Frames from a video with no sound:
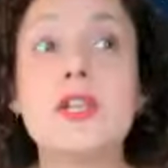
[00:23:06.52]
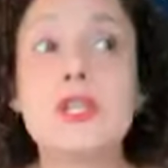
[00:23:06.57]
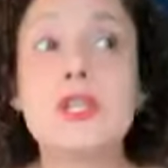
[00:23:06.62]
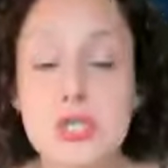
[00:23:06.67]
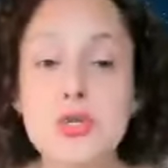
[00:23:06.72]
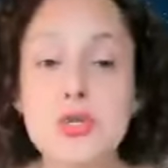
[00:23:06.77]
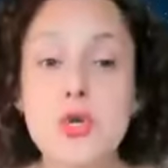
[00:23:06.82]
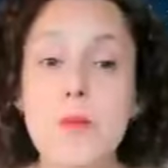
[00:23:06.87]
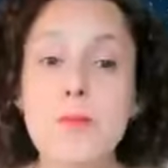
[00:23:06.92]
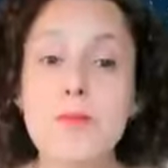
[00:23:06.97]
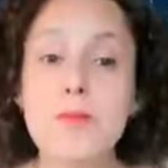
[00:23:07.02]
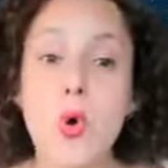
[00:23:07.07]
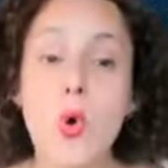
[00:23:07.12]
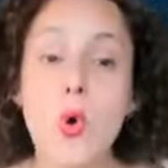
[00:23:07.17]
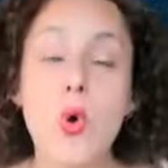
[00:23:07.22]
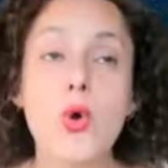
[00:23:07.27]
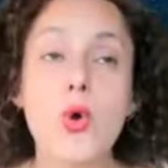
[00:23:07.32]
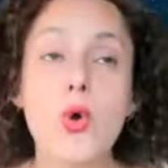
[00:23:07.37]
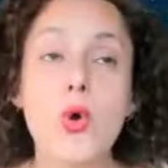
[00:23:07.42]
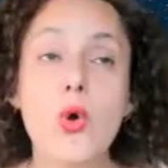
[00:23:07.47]
know, to your
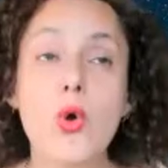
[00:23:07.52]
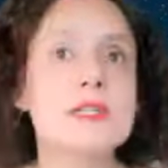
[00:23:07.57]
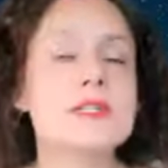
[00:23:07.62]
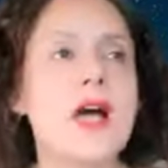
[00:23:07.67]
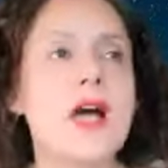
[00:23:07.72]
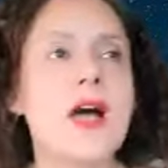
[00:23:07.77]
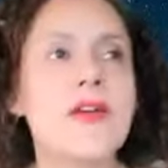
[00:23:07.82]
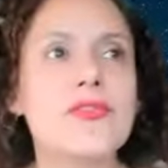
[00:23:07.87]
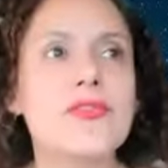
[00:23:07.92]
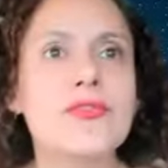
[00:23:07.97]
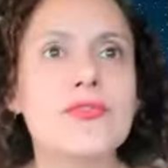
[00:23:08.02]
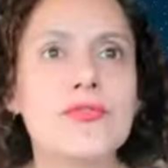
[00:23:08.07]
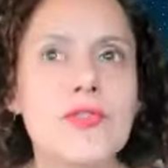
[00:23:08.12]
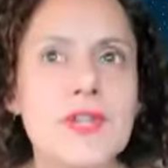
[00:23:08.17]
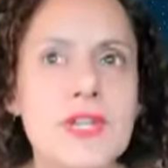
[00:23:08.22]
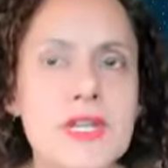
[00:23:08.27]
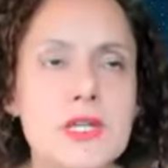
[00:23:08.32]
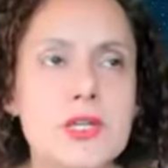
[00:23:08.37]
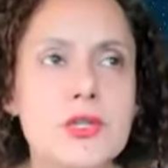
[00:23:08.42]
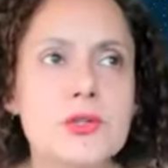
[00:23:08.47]
point, I
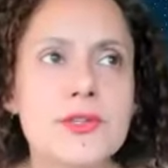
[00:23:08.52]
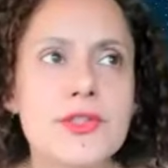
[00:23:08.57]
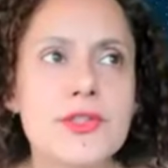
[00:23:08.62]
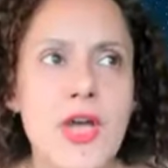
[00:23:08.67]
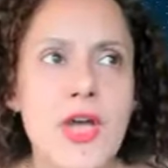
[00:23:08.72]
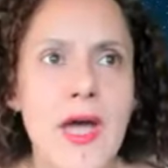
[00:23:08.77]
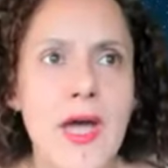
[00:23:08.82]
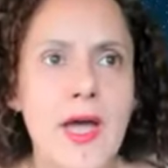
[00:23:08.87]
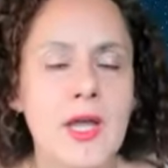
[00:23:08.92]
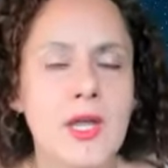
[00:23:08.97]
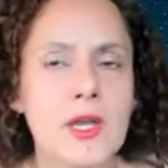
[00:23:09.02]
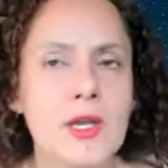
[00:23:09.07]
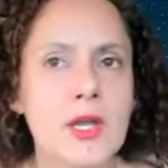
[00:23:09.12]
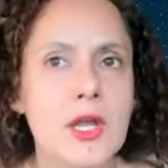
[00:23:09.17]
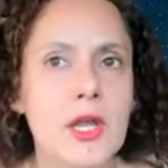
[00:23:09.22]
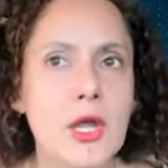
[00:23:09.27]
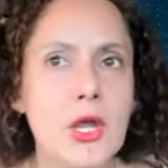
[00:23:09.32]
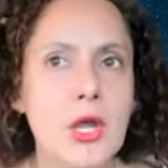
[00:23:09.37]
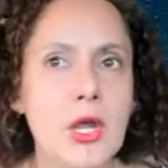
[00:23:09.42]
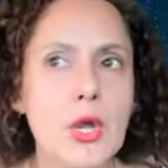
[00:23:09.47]
feel that
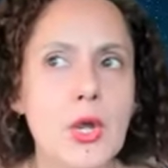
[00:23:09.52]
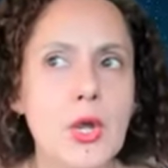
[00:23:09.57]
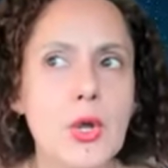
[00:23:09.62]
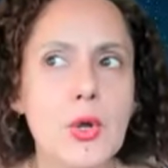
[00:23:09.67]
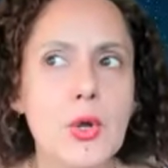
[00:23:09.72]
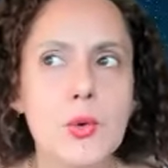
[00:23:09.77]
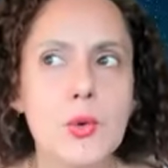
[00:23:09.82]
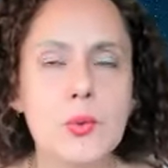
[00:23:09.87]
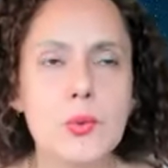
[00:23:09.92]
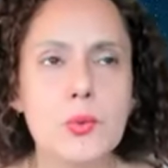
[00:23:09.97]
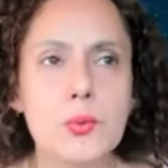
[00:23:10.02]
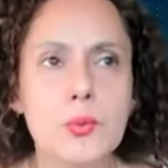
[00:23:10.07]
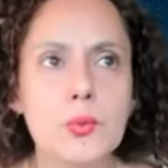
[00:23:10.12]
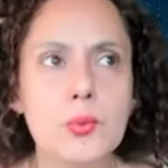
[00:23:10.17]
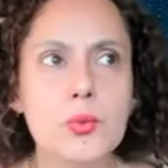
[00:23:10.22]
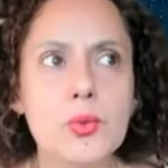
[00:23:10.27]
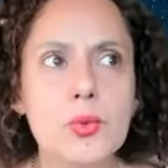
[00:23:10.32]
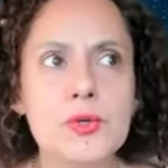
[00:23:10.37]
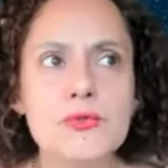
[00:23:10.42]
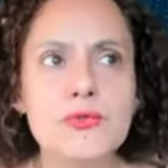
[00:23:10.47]

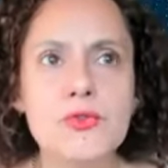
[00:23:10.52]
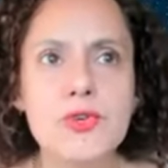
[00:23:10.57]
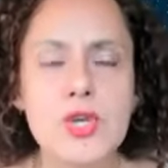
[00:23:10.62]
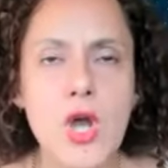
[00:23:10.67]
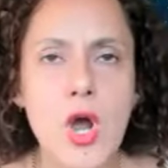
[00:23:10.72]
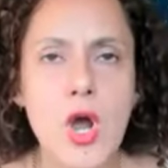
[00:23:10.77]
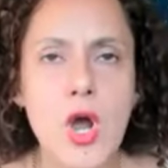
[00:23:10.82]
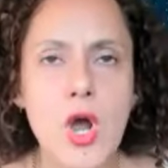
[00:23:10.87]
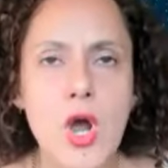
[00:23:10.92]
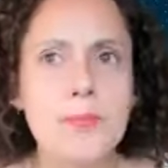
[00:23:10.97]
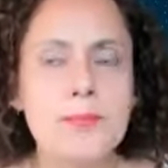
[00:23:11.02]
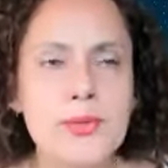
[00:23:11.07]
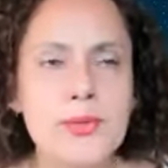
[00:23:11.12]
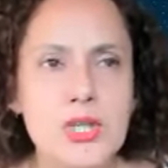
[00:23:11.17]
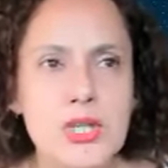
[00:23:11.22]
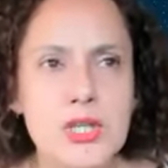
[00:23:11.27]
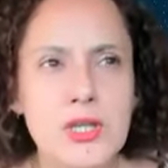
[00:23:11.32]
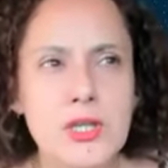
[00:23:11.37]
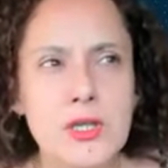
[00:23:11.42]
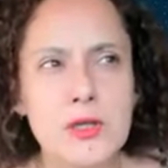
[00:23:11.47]
we've not
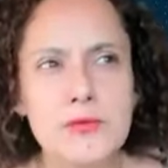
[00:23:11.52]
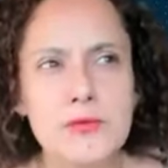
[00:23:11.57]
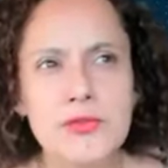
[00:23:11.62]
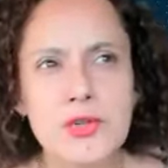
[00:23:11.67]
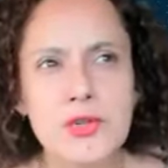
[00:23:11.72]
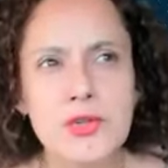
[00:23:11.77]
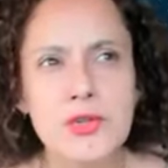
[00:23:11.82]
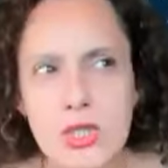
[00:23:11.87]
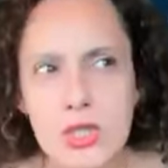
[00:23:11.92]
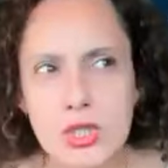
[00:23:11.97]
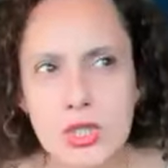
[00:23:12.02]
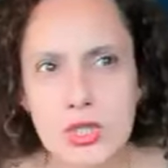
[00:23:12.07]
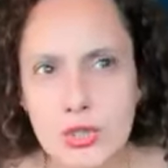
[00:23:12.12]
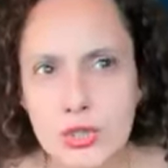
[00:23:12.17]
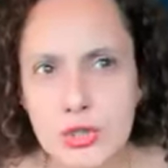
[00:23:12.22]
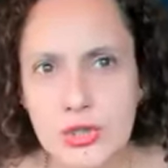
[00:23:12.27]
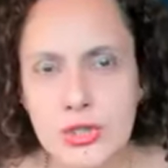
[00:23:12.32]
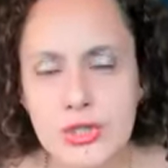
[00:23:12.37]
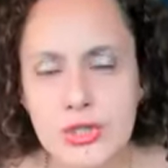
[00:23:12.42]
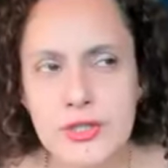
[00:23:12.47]
been very
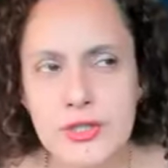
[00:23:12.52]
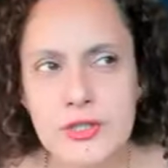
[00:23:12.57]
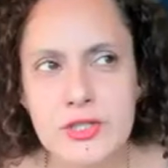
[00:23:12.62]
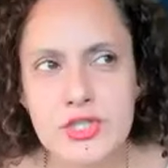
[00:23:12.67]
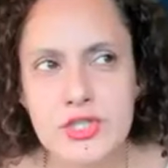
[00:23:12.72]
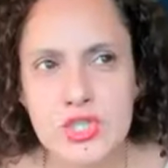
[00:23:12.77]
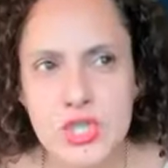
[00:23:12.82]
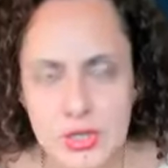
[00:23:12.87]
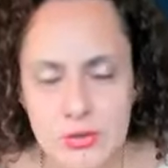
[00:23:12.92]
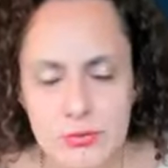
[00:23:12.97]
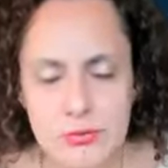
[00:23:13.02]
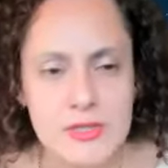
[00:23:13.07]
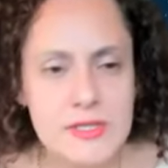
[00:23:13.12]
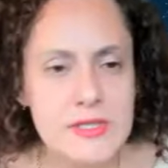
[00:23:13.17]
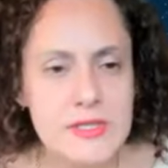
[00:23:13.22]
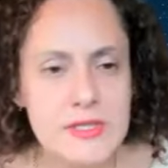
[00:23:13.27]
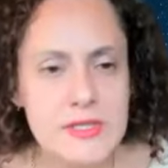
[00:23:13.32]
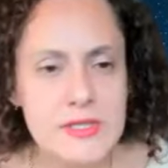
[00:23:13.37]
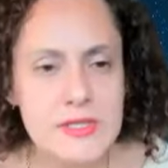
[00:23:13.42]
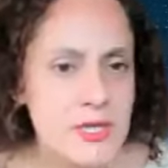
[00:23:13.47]
good, generally
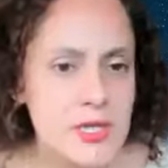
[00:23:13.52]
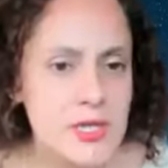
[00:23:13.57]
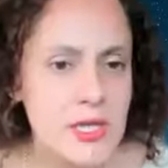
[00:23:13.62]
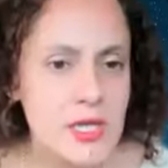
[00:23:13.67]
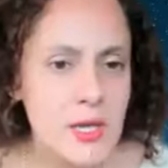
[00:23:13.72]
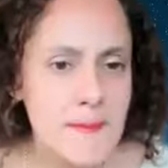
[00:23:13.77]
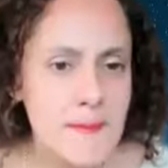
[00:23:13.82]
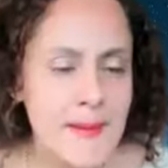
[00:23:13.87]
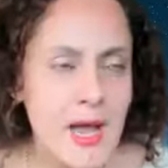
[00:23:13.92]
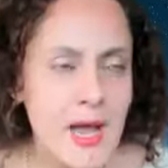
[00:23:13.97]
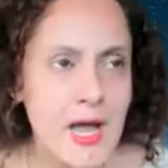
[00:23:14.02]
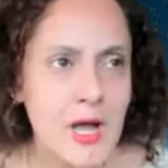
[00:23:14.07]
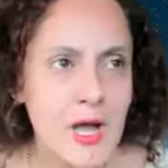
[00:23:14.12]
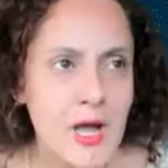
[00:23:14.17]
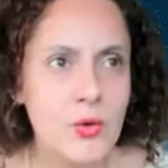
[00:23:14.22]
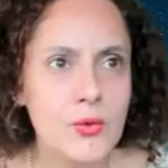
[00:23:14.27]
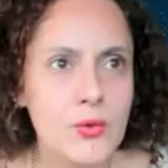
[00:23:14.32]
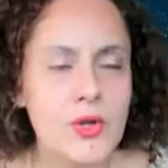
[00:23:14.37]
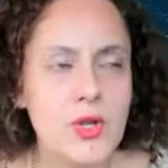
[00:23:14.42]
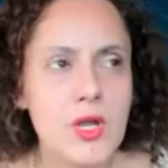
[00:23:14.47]
speaking,
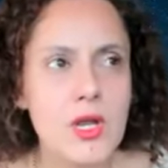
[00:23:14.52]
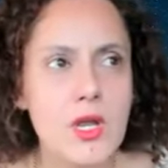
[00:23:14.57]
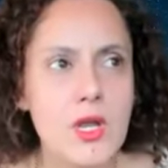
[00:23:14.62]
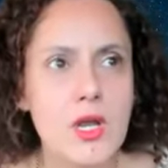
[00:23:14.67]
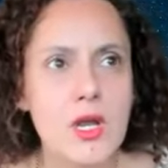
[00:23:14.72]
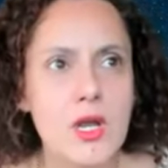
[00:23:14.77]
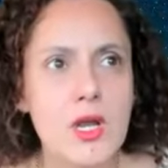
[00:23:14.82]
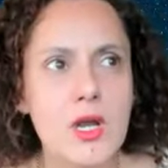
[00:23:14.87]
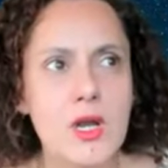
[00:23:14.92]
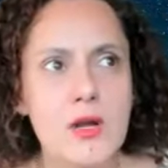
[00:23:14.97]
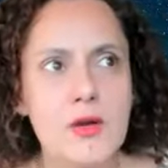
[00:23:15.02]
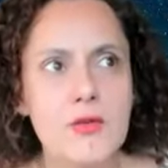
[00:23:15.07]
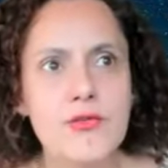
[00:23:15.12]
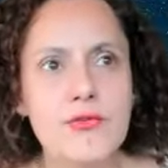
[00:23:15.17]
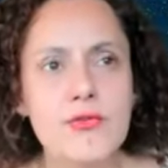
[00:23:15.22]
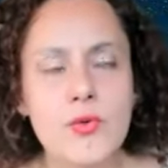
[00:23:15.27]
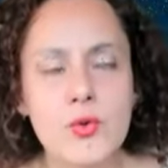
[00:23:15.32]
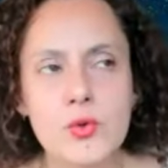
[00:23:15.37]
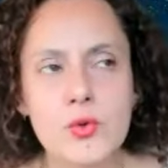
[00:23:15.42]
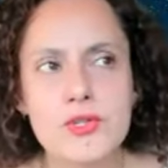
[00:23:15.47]
about
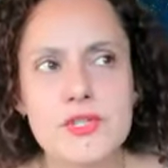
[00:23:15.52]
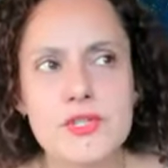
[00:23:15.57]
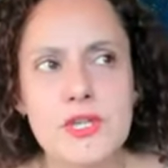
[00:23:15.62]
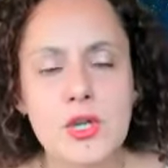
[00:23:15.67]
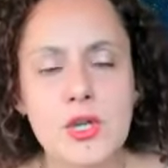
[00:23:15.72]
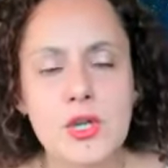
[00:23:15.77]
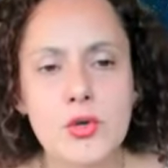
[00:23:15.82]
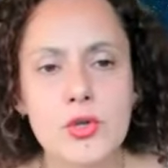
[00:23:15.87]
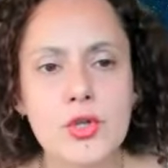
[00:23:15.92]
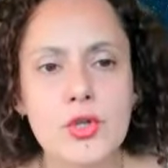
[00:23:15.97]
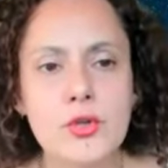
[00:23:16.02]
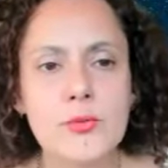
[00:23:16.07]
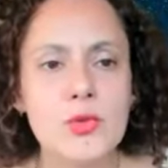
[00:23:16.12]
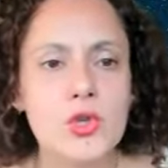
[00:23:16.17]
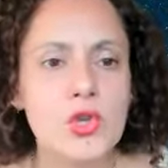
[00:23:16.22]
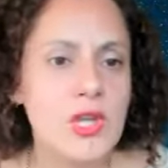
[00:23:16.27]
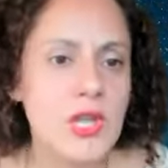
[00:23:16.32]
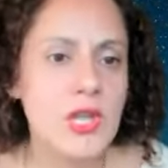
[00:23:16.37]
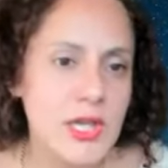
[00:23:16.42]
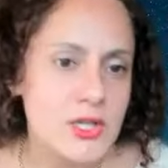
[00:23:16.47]
focusing on
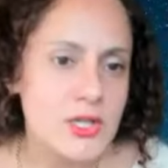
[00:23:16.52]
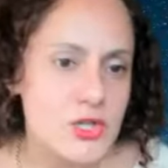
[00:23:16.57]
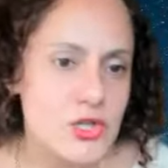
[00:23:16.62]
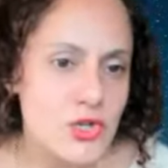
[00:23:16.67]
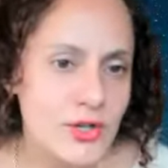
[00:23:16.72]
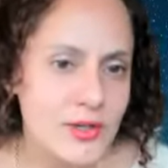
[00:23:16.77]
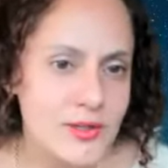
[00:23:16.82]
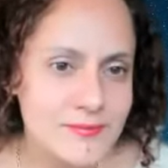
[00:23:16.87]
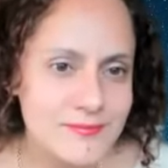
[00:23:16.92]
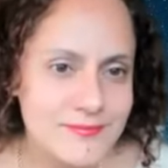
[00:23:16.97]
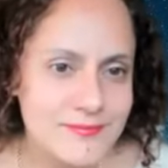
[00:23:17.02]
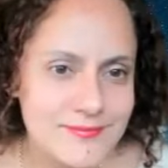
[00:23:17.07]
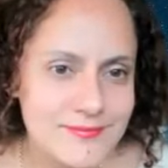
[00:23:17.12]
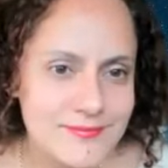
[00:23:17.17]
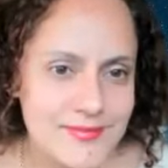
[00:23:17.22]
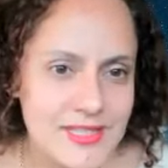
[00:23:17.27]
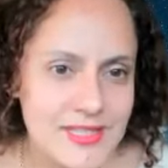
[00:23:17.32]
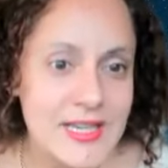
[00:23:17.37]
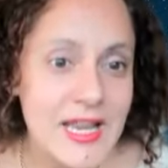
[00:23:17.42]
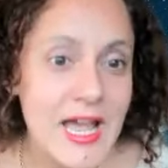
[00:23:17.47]
communication
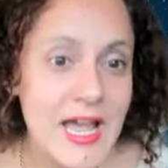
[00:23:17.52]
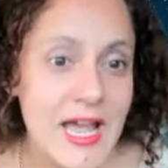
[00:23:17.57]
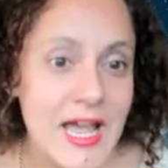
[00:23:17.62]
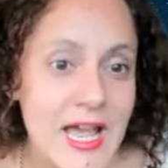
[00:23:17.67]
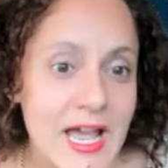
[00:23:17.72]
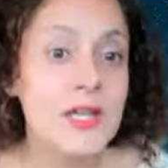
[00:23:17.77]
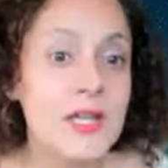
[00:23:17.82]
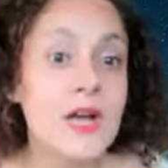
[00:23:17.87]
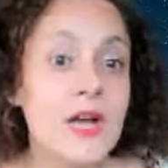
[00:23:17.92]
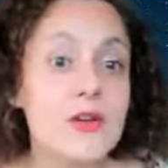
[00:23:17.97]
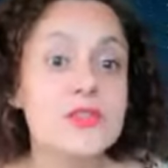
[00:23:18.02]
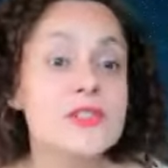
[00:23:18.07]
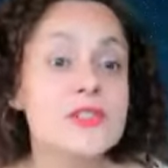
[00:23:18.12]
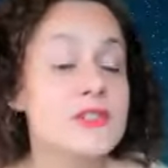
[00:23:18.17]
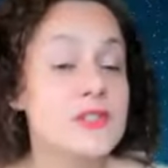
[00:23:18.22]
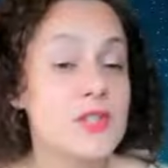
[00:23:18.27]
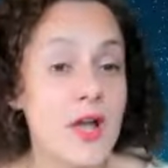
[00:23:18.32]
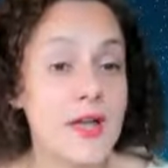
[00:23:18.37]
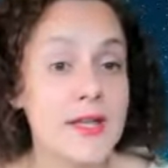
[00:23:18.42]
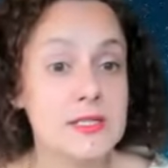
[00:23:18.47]
in our, in our
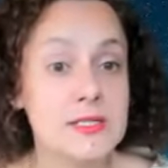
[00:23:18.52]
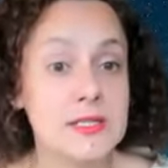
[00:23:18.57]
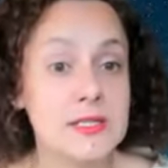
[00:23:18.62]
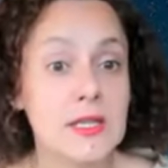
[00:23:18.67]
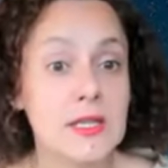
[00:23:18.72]
society.